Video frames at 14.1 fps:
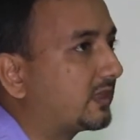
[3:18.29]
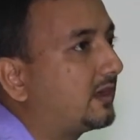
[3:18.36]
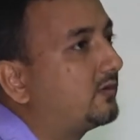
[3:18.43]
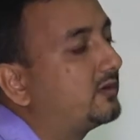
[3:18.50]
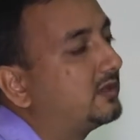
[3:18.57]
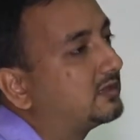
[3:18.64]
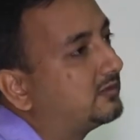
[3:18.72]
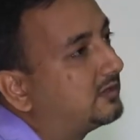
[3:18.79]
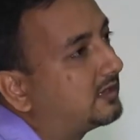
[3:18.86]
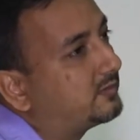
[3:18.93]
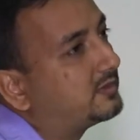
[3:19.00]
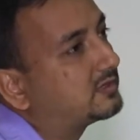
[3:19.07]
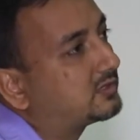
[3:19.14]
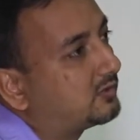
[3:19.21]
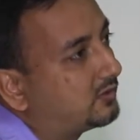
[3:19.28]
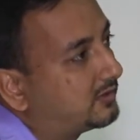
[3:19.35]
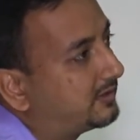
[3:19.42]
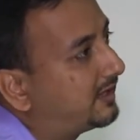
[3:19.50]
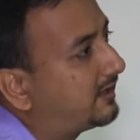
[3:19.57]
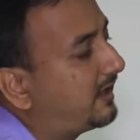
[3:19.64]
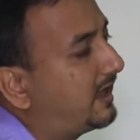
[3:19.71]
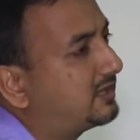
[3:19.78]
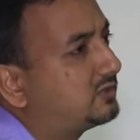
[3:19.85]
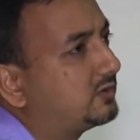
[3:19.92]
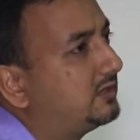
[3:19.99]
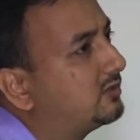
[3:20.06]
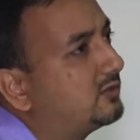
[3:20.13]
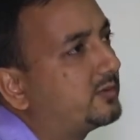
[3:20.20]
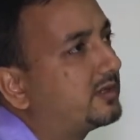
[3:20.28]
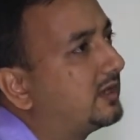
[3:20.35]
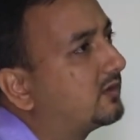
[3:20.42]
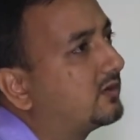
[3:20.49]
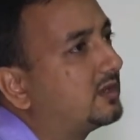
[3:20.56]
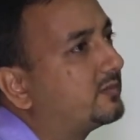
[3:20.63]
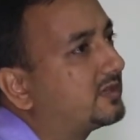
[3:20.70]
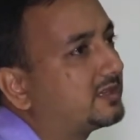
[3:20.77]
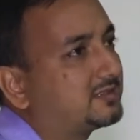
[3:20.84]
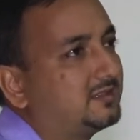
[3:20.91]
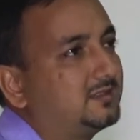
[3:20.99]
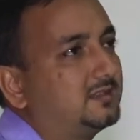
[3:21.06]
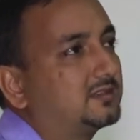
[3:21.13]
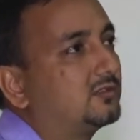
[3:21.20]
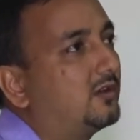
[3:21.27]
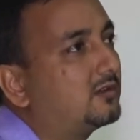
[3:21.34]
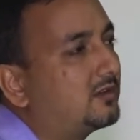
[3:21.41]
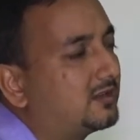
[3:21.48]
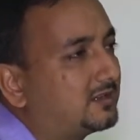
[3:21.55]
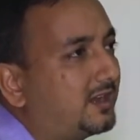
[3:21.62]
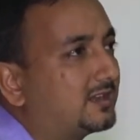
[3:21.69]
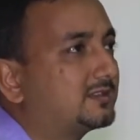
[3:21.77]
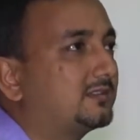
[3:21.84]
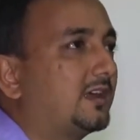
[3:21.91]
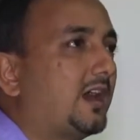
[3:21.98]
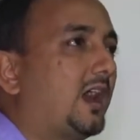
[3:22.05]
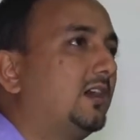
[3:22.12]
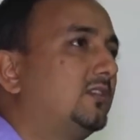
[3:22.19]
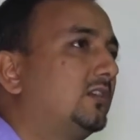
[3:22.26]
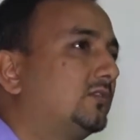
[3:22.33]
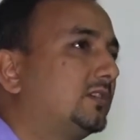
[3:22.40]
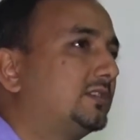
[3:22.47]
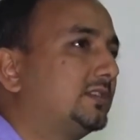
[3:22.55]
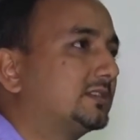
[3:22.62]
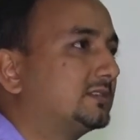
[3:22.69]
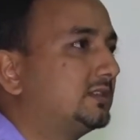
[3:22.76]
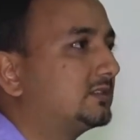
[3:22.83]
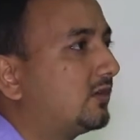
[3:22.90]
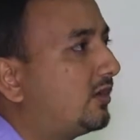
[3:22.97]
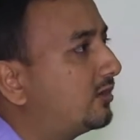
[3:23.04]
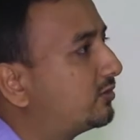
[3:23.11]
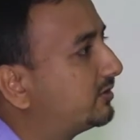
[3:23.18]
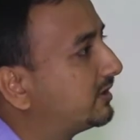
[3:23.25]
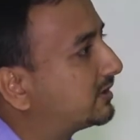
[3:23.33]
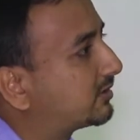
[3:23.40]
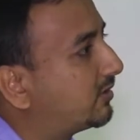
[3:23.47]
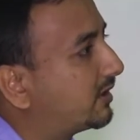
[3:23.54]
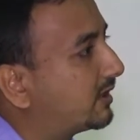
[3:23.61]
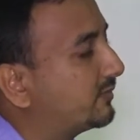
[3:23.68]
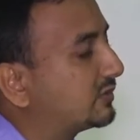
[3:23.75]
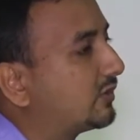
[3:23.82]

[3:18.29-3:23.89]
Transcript: Nowadays it has been shown that actually gubernaculum testis is not attached either to the testis or to the scrotum.